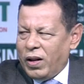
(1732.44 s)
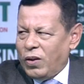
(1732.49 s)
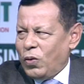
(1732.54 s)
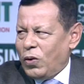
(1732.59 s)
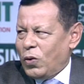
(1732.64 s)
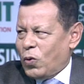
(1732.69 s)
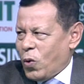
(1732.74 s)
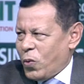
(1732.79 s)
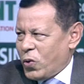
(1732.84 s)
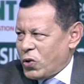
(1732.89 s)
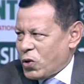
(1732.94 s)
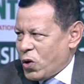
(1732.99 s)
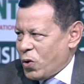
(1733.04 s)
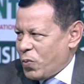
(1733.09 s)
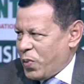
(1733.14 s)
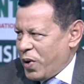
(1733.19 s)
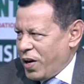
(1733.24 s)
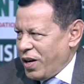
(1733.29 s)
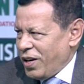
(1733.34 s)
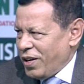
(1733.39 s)
we'll go for a short
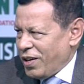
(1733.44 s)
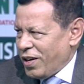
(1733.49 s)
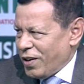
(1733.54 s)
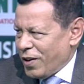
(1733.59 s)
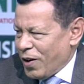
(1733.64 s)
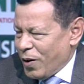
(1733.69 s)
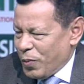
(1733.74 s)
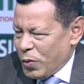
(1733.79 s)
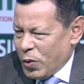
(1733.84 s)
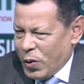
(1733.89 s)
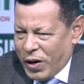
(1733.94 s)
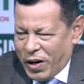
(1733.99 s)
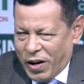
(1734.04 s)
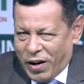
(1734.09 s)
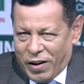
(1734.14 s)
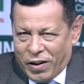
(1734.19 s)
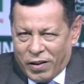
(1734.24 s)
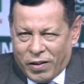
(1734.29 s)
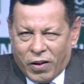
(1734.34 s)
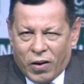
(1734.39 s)
break and come to you
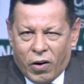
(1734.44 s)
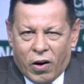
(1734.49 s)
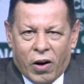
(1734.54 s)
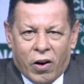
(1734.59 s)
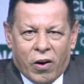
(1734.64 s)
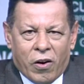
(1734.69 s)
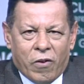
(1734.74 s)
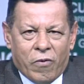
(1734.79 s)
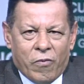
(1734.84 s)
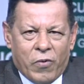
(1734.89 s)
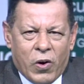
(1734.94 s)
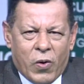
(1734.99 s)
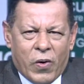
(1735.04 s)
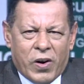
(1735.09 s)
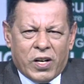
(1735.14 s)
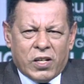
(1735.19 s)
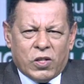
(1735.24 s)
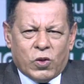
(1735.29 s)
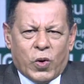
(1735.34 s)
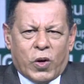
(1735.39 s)
again.
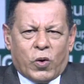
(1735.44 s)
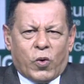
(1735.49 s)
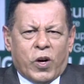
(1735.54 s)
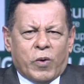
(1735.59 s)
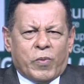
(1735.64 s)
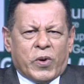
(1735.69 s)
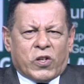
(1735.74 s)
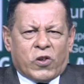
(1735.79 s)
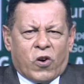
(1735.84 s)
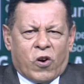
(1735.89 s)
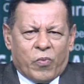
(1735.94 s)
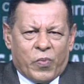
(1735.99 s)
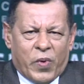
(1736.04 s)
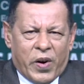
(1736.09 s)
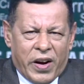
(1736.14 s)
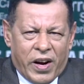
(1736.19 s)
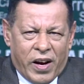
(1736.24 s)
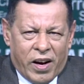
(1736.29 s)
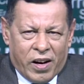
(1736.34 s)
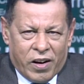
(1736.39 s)
Viewers, we are going for a short
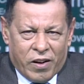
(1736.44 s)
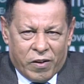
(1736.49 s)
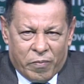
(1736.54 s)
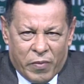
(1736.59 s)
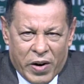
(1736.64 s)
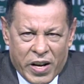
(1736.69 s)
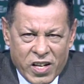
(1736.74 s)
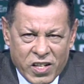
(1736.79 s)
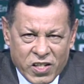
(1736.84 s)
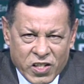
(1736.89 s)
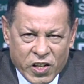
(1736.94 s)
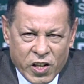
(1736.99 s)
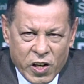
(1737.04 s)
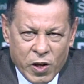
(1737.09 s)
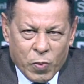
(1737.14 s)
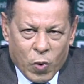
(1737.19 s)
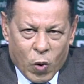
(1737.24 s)
break. Please keep